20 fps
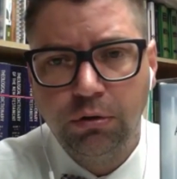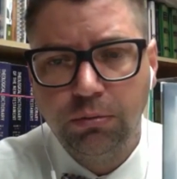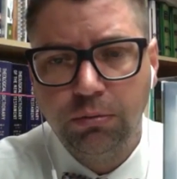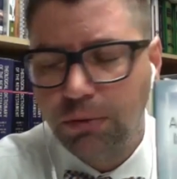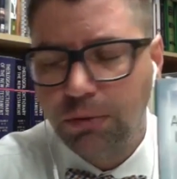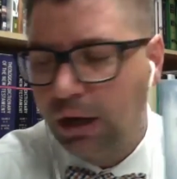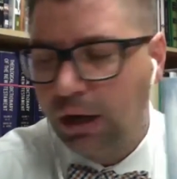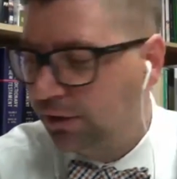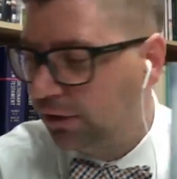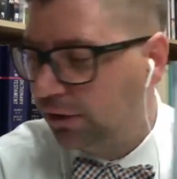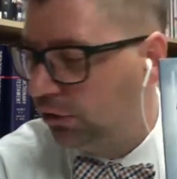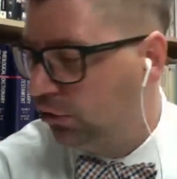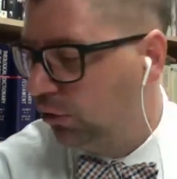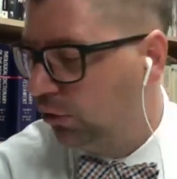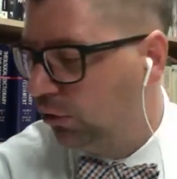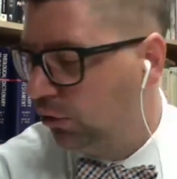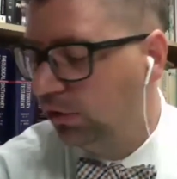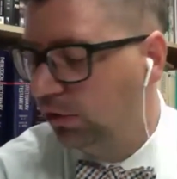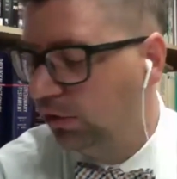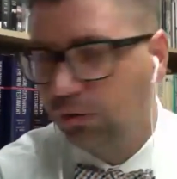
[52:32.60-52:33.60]
I think
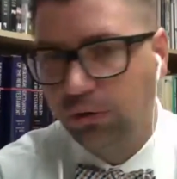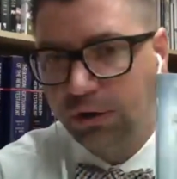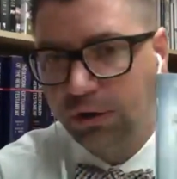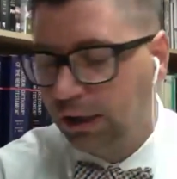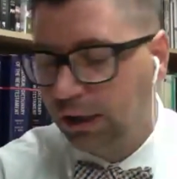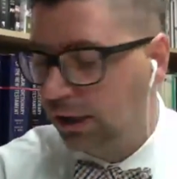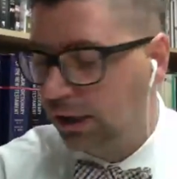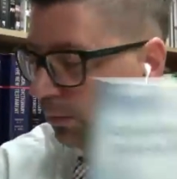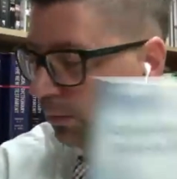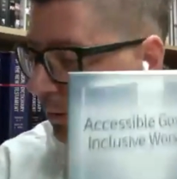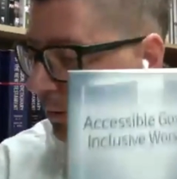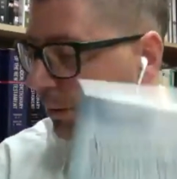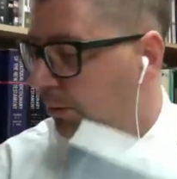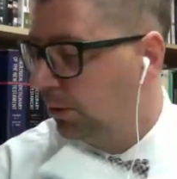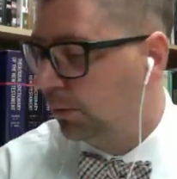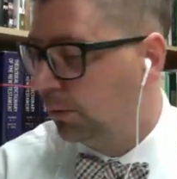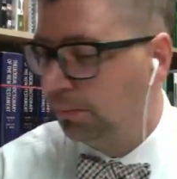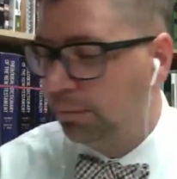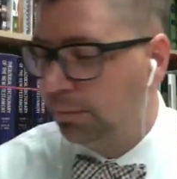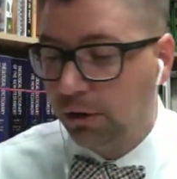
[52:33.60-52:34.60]
Joyce or Diane would be
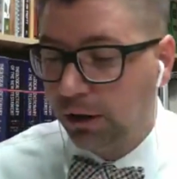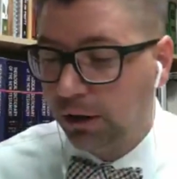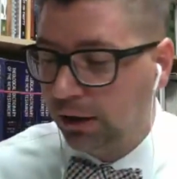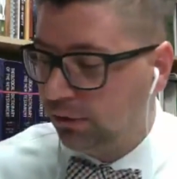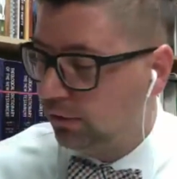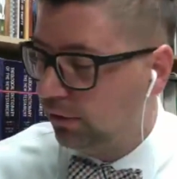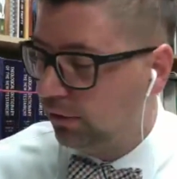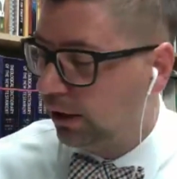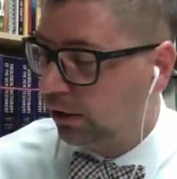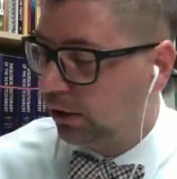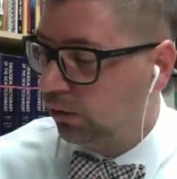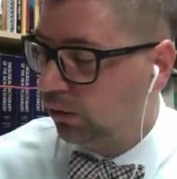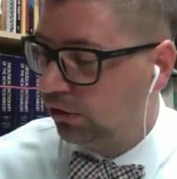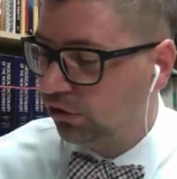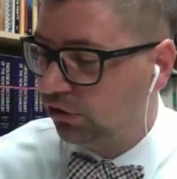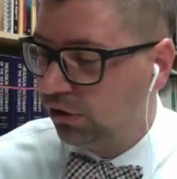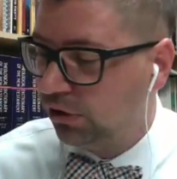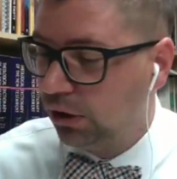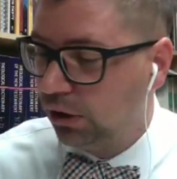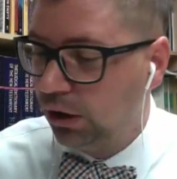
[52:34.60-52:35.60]
able to better answer that
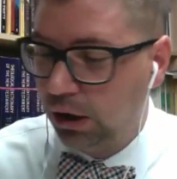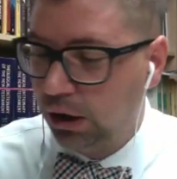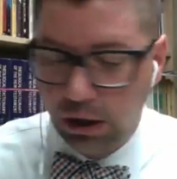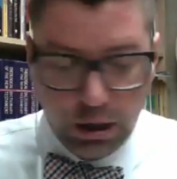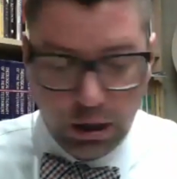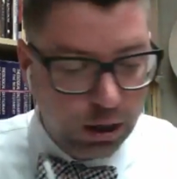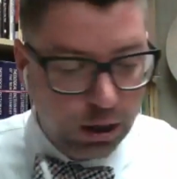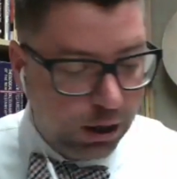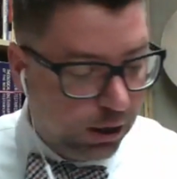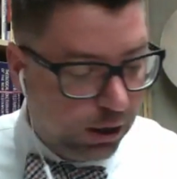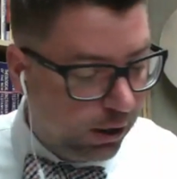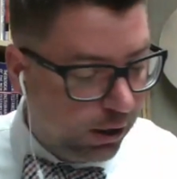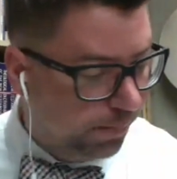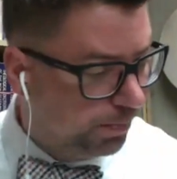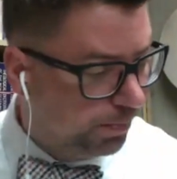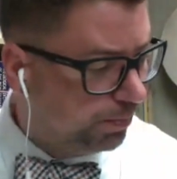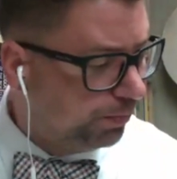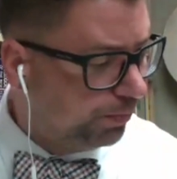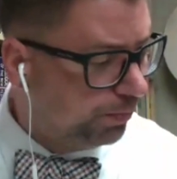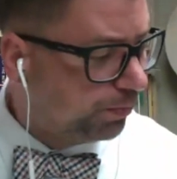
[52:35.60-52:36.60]
question.
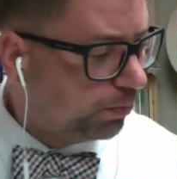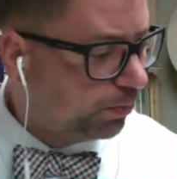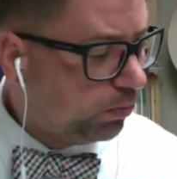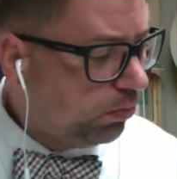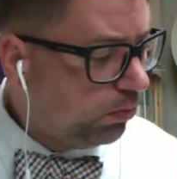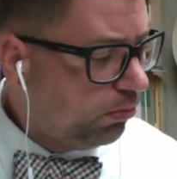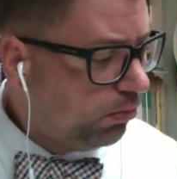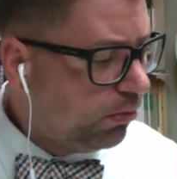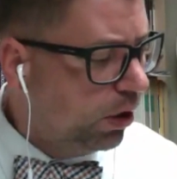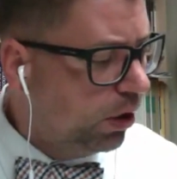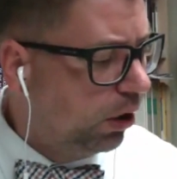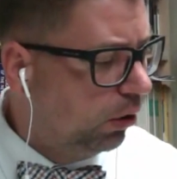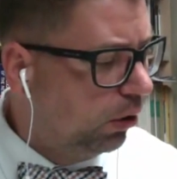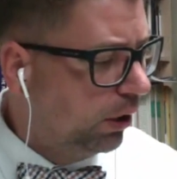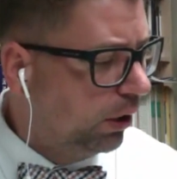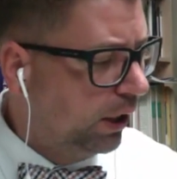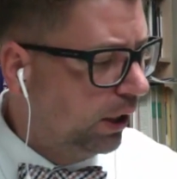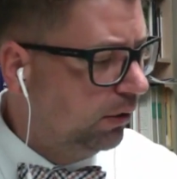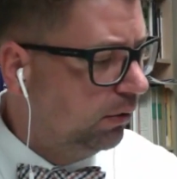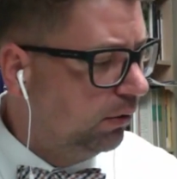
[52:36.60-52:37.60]
And
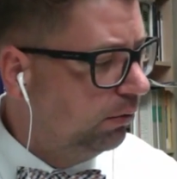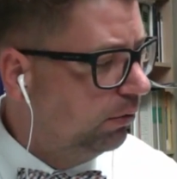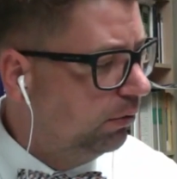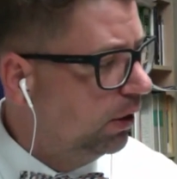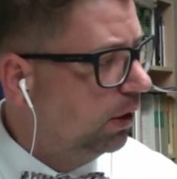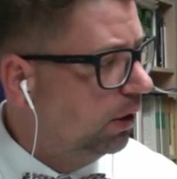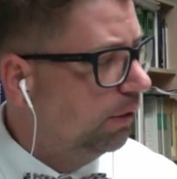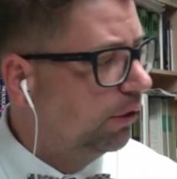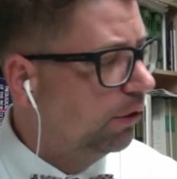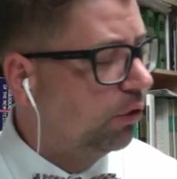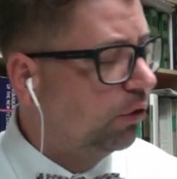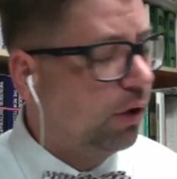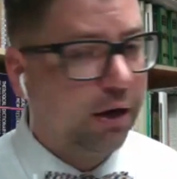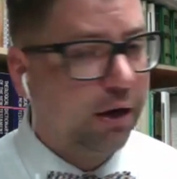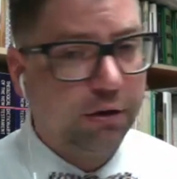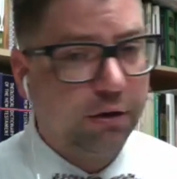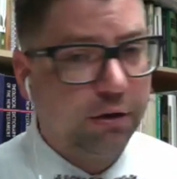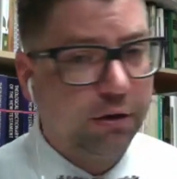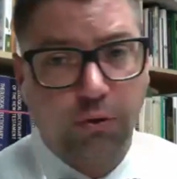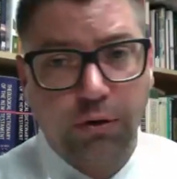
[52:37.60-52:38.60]
the
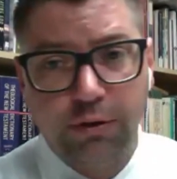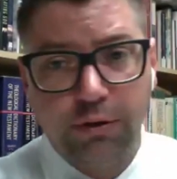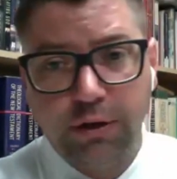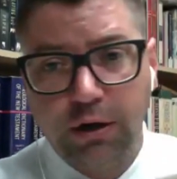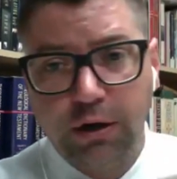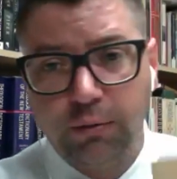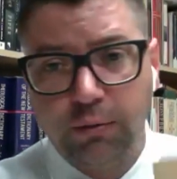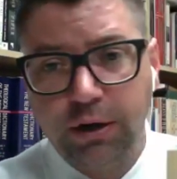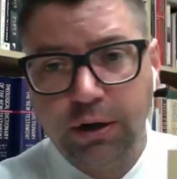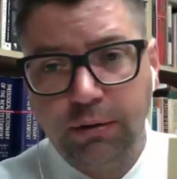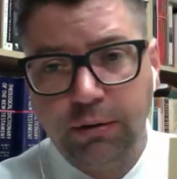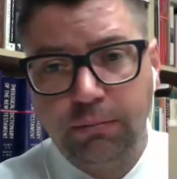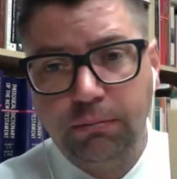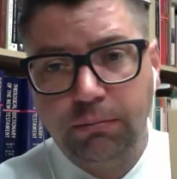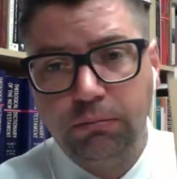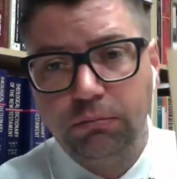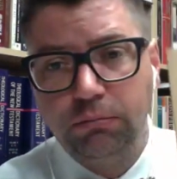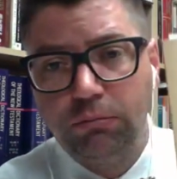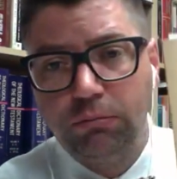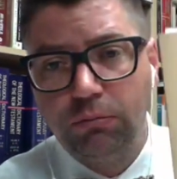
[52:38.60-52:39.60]
Craddock story that I read
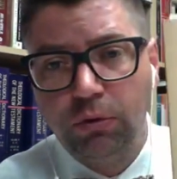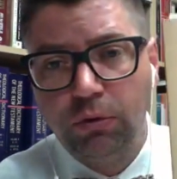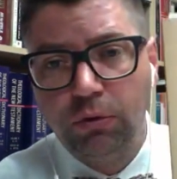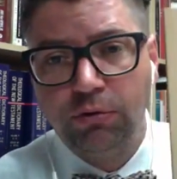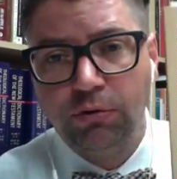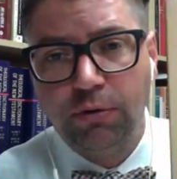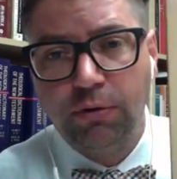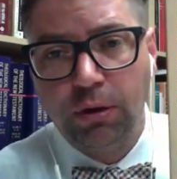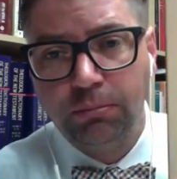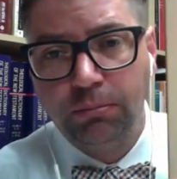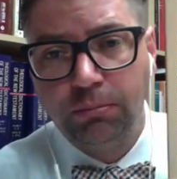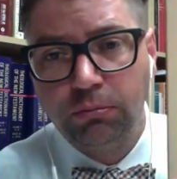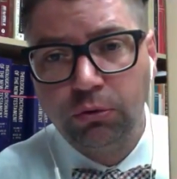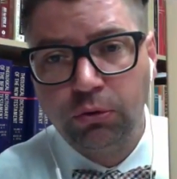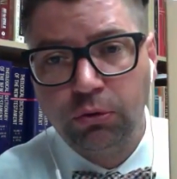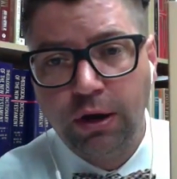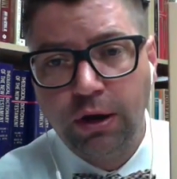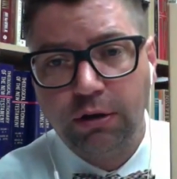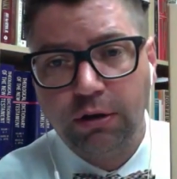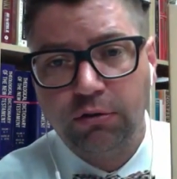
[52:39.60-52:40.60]
was from
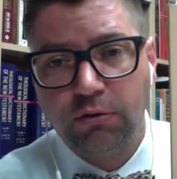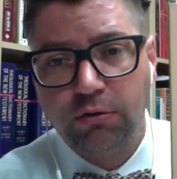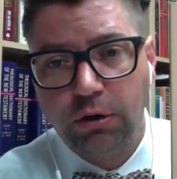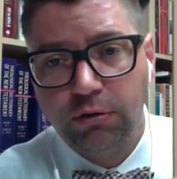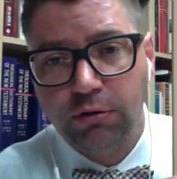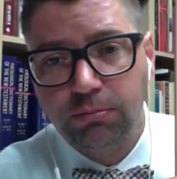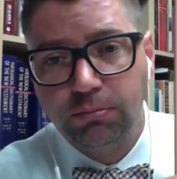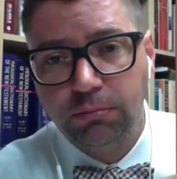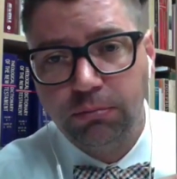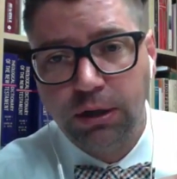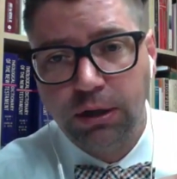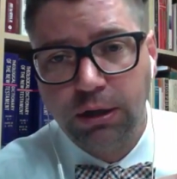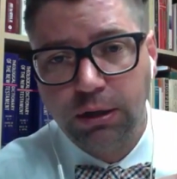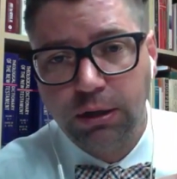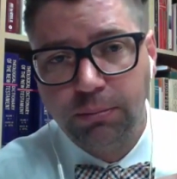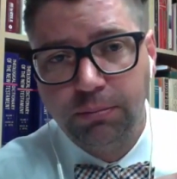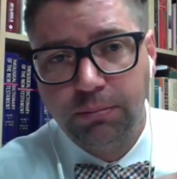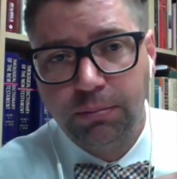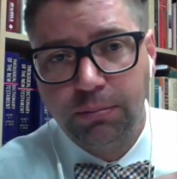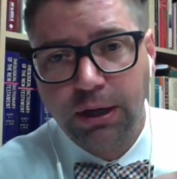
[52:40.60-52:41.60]
Craddock Stories
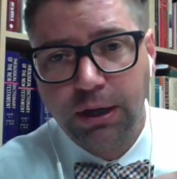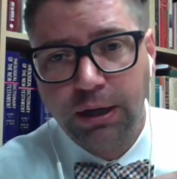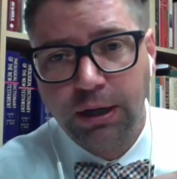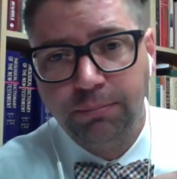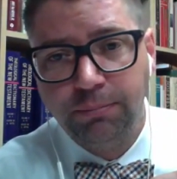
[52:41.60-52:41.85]
by